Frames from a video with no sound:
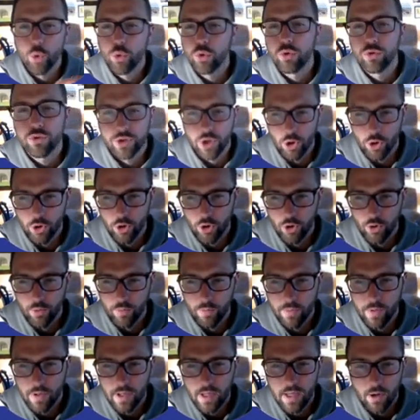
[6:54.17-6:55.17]

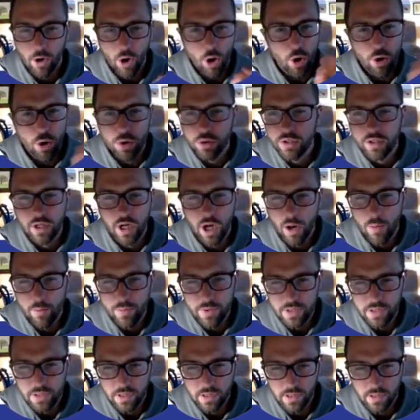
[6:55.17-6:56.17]
term, all
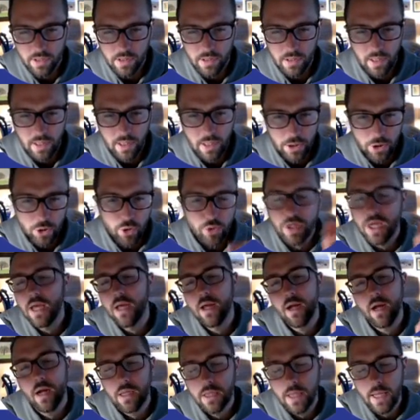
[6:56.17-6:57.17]
encompassing. You
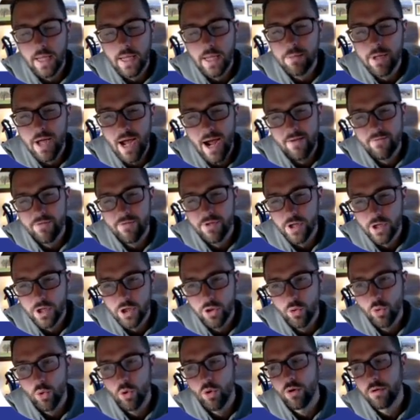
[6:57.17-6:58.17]
can't claim to have the
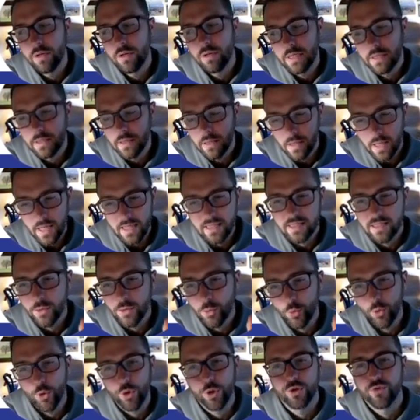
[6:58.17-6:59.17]
cure unless it
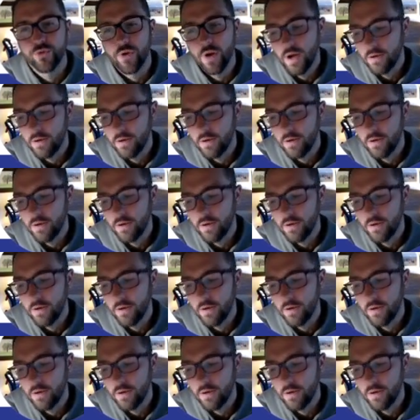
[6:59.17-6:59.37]
works for